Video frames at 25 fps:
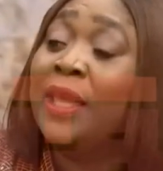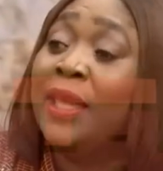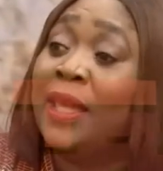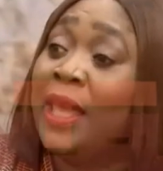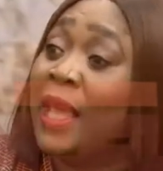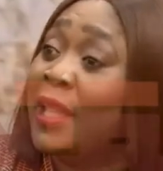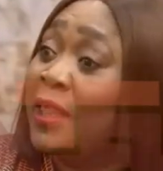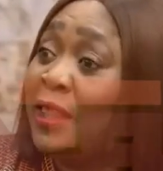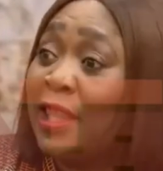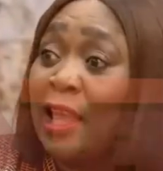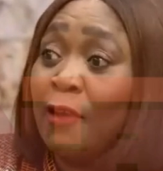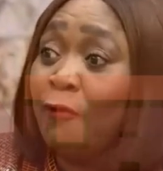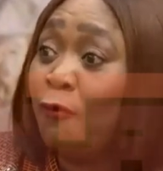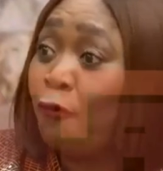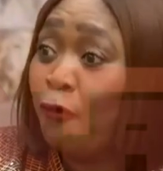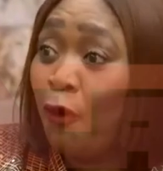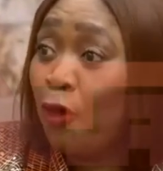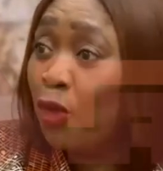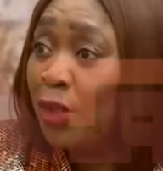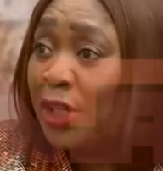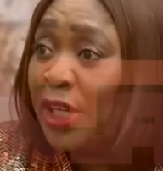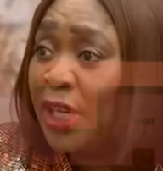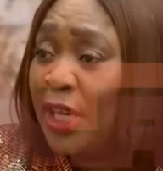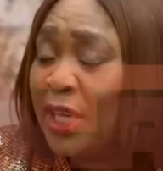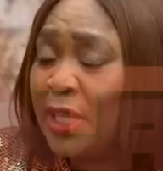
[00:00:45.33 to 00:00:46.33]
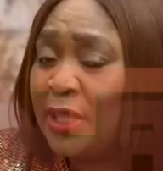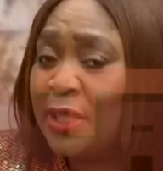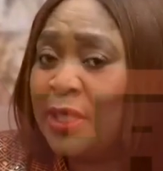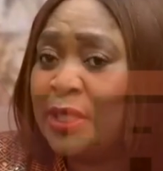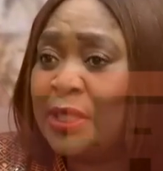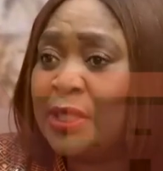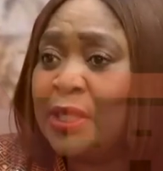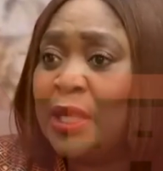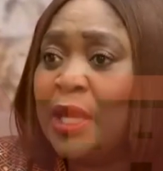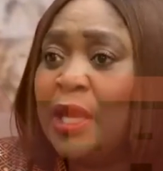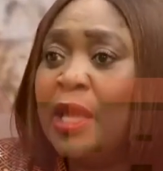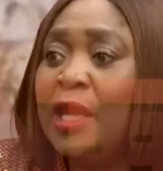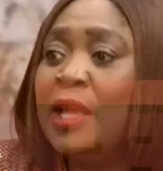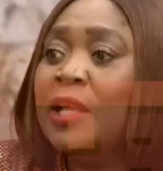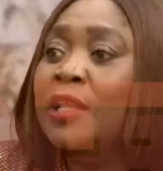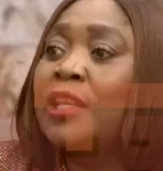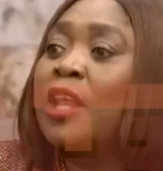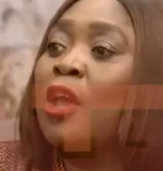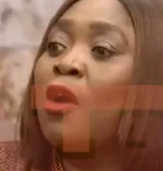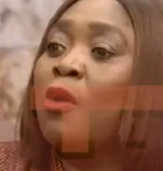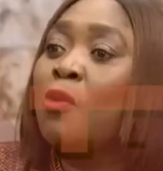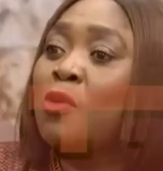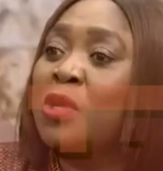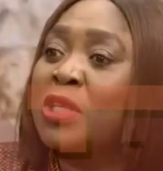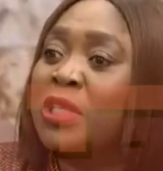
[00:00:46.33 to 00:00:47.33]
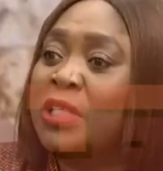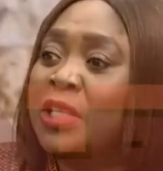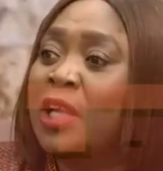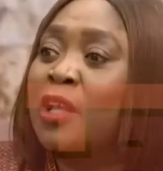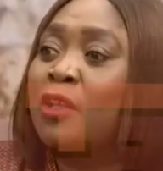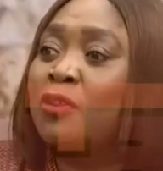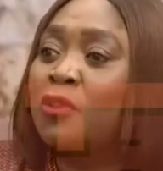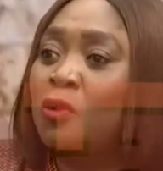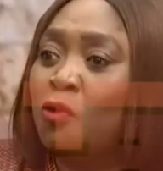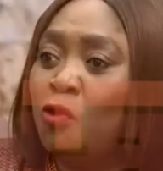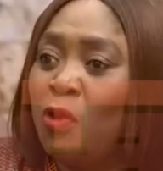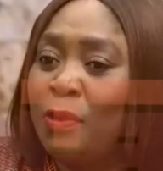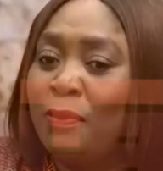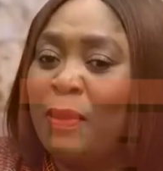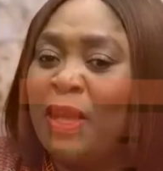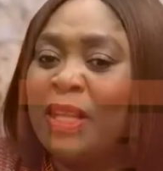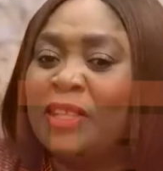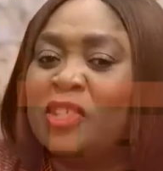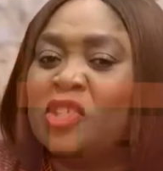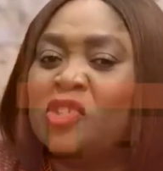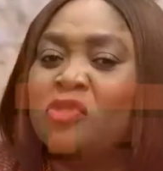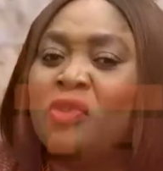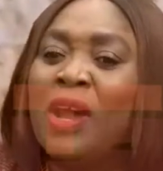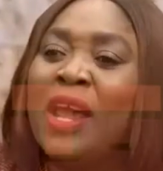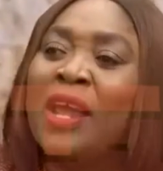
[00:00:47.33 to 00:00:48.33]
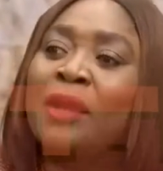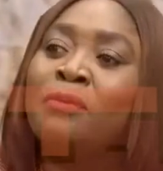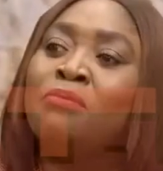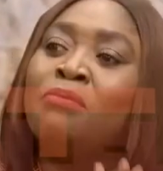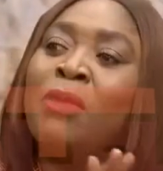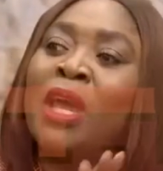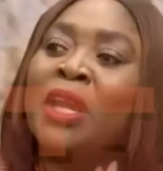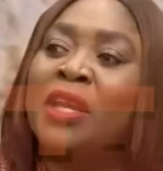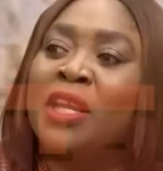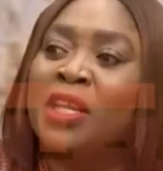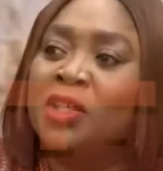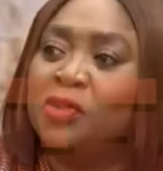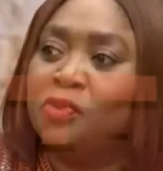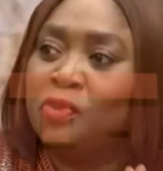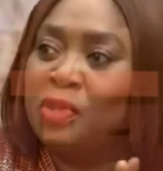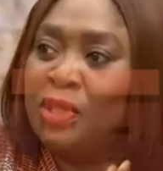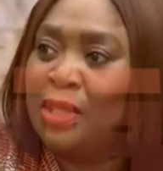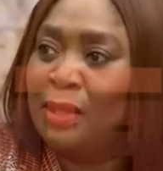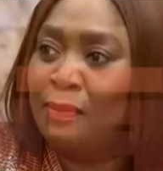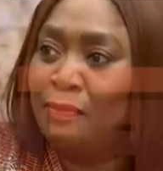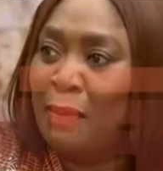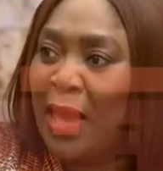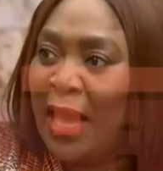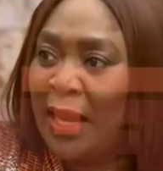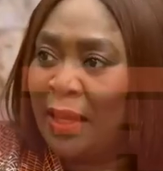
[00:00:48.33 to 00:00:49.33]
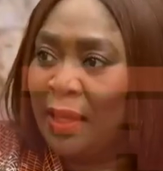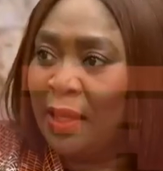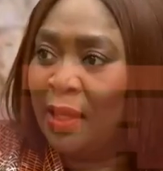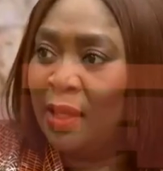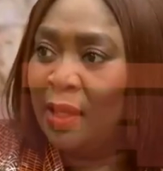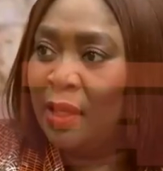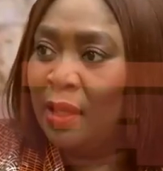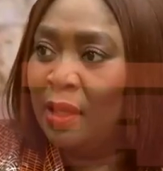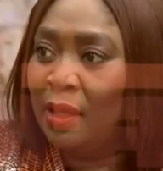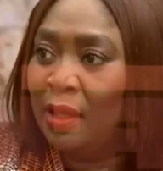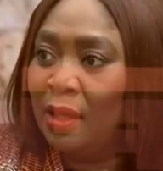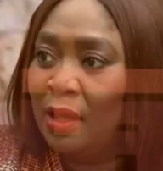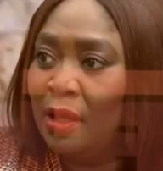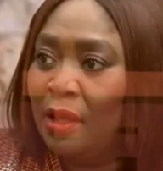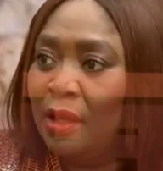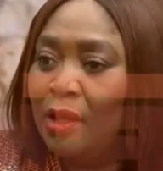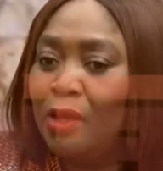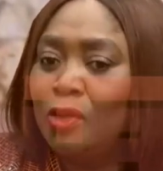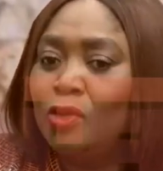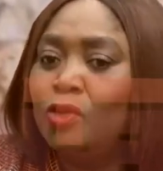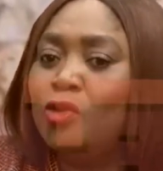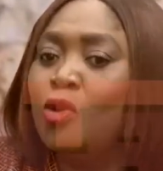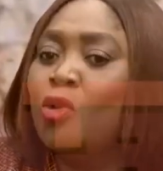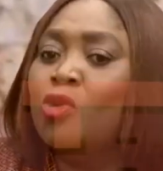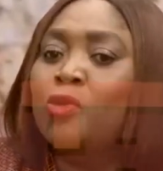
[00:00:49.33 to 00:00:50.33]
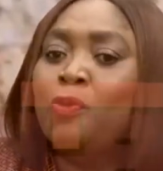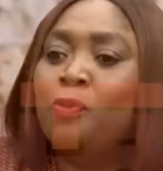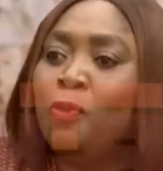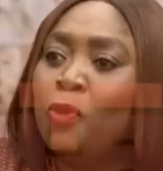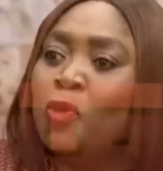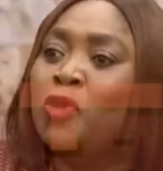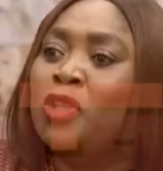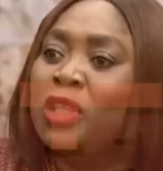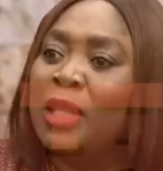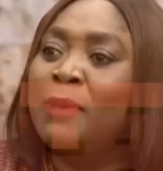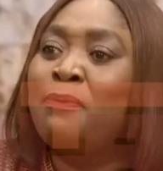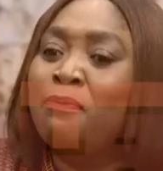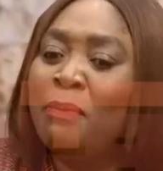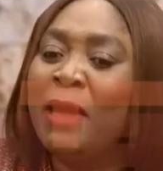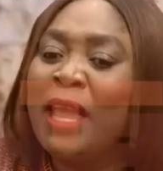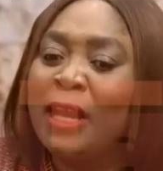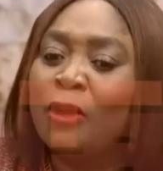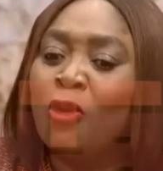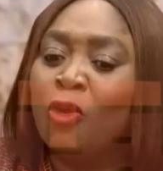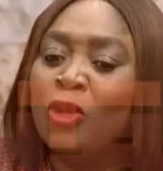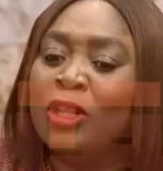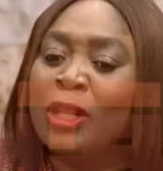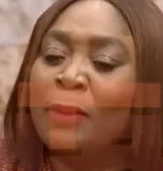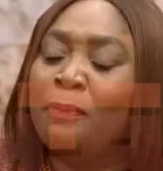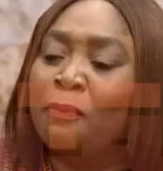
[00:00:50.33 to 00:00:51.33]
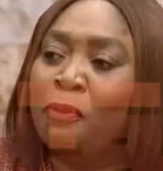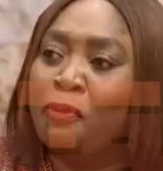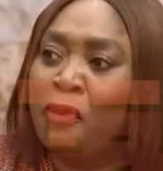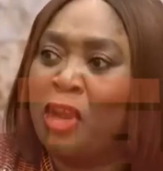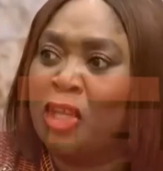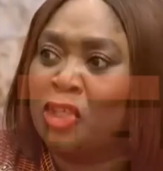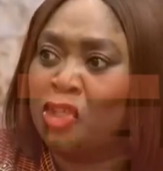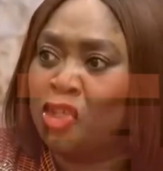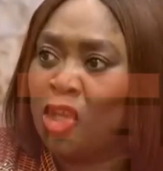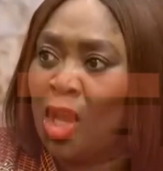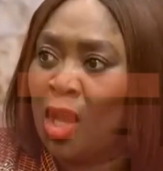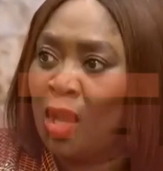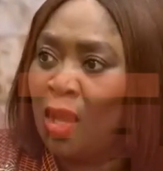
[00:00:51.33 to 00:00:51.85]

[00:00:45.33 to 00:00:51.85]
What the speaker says: get their fundings, mm-hmm. they always tell the women, try and manage with the man. Don't put the men under pressure.